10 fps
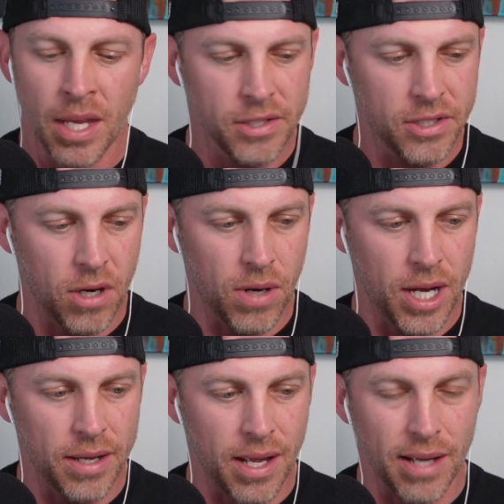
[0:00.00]

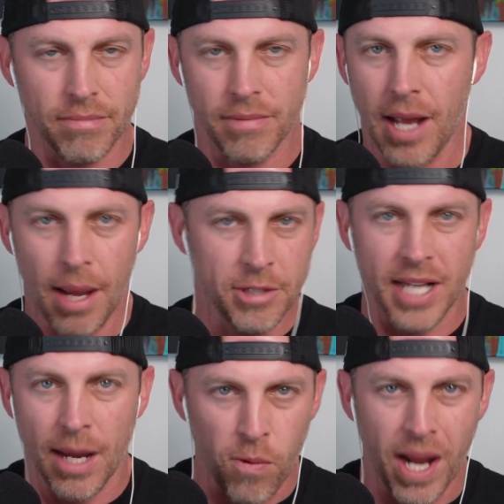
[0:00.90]
So I'm just
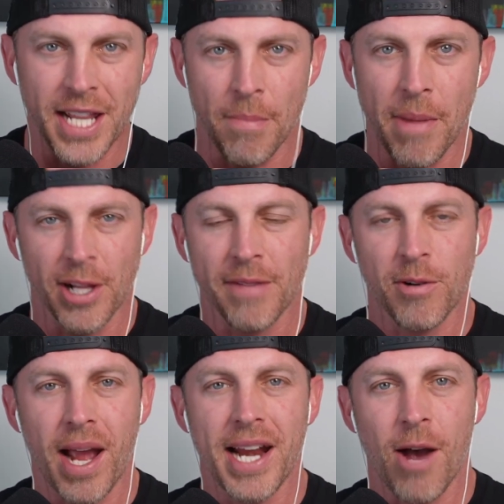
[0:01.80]
kind of right in the middle of it
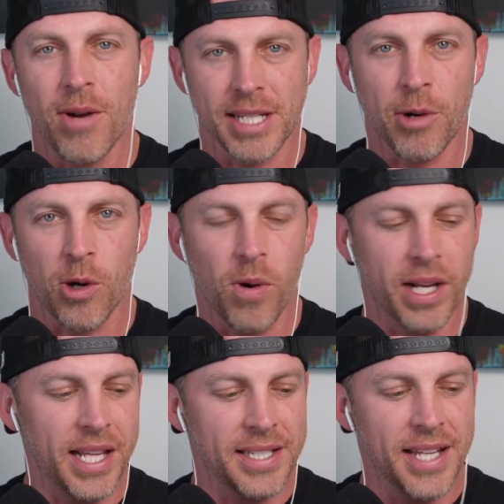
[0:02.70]
right now as I'm
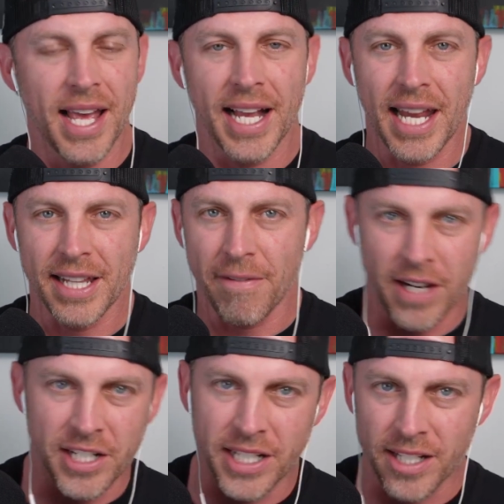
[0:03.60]
recording this, getting the
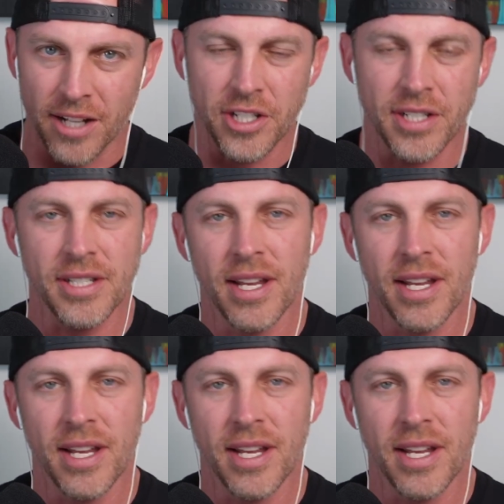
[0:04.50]
finishing touches,